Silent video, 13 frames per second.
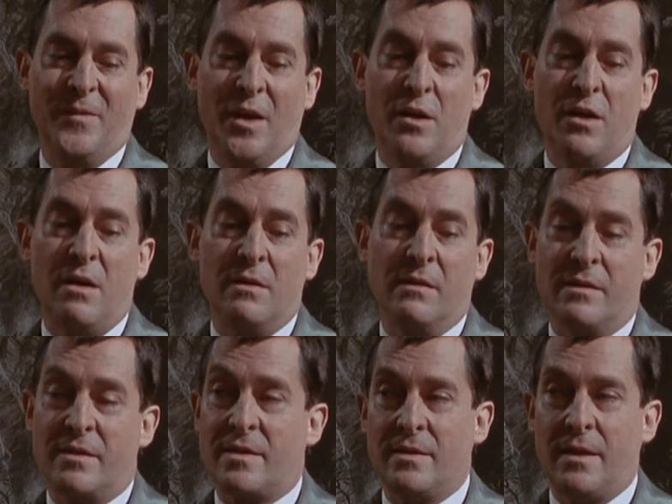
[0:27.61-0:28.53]
a
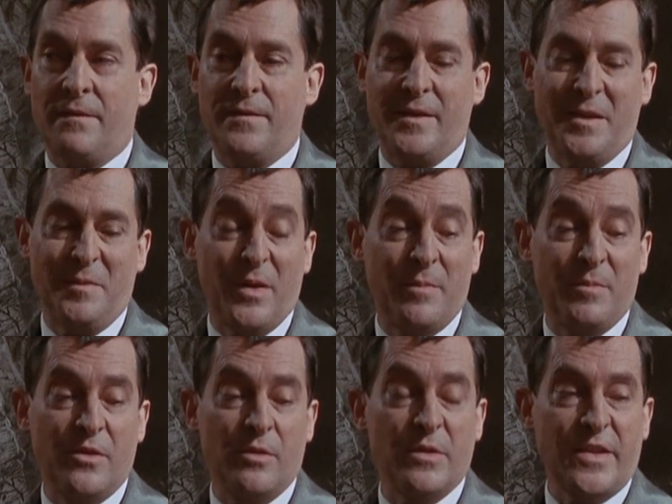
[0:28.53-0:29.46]
long, suffering
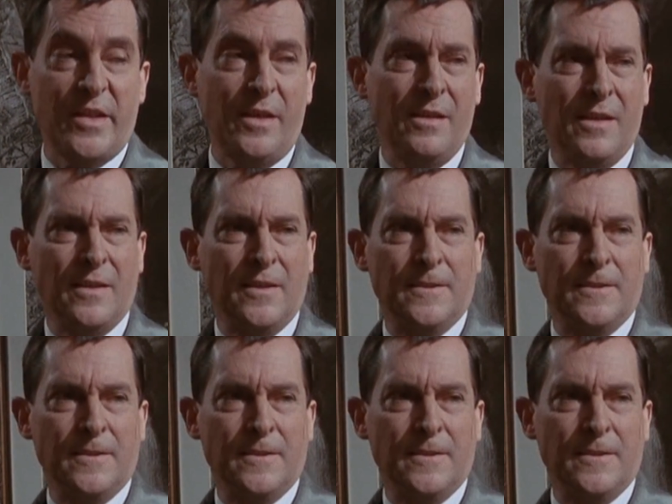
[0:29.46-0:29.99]
public, you will see